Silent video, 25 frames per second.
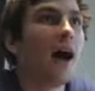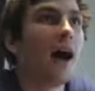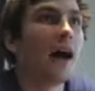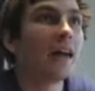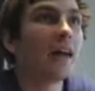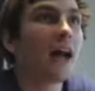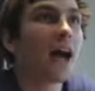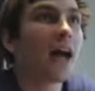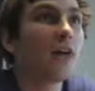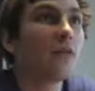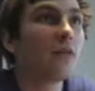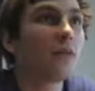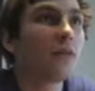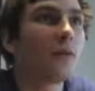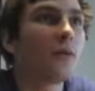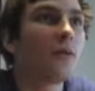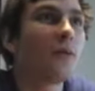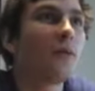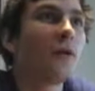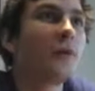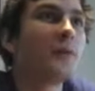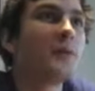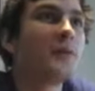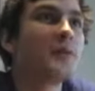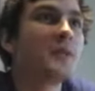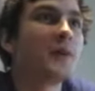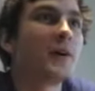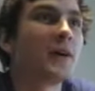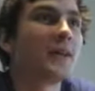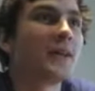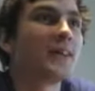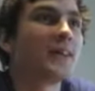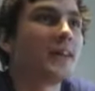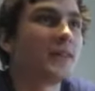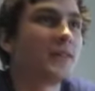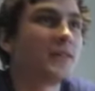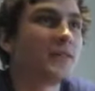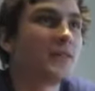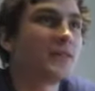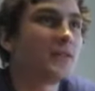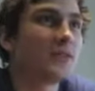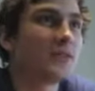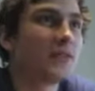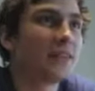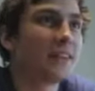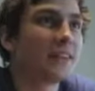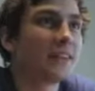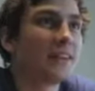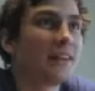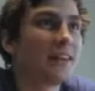I got it from the farmer's market down the
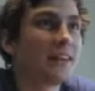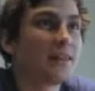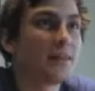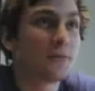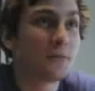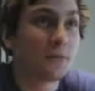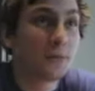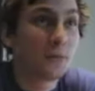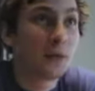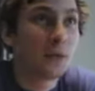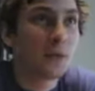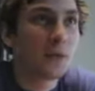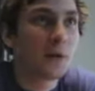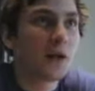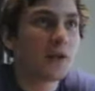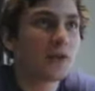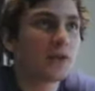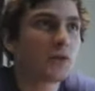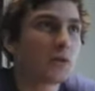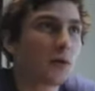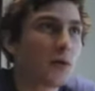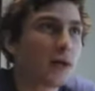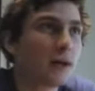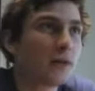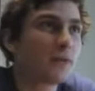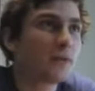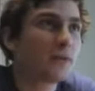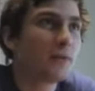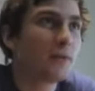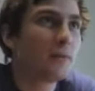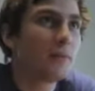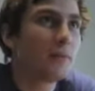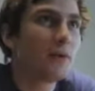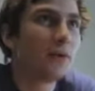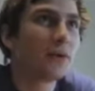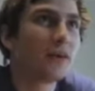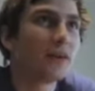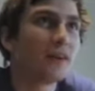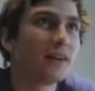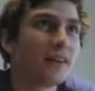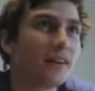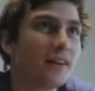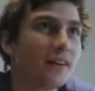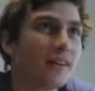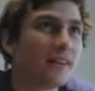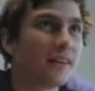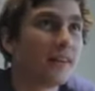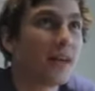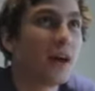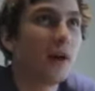street. It's a free-range grass-fed
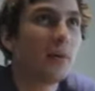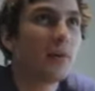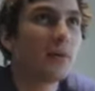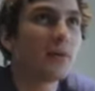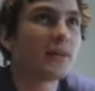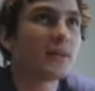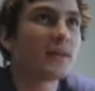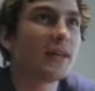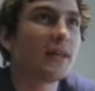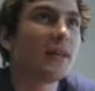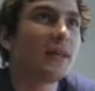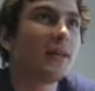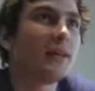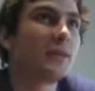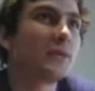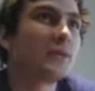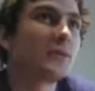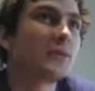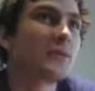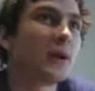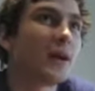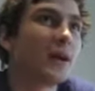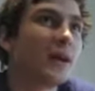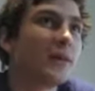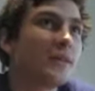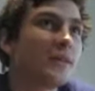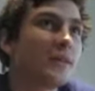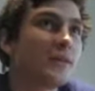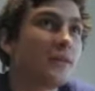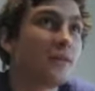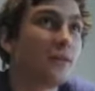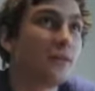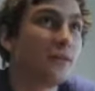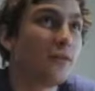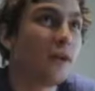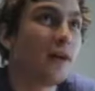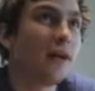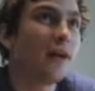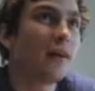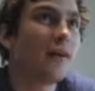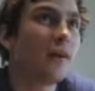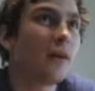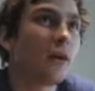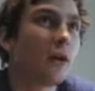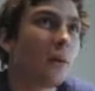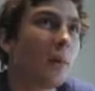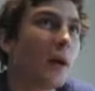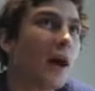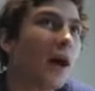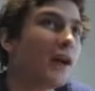burger. The cow most likely was raised and fed
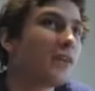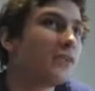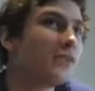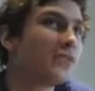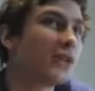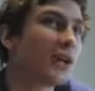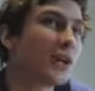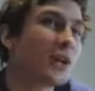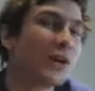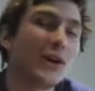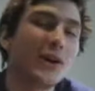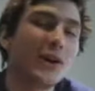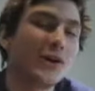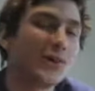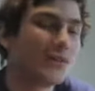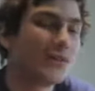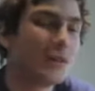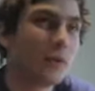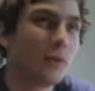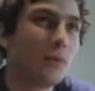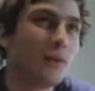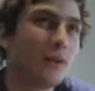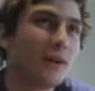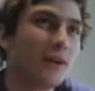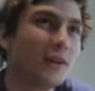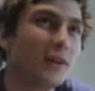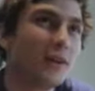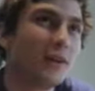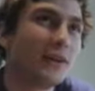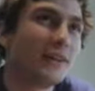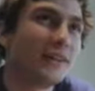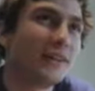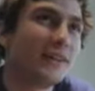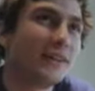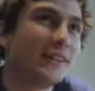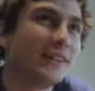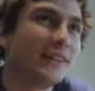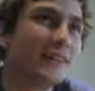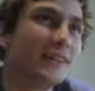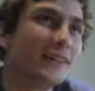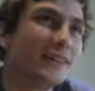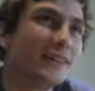on a pasture somewhere in New England.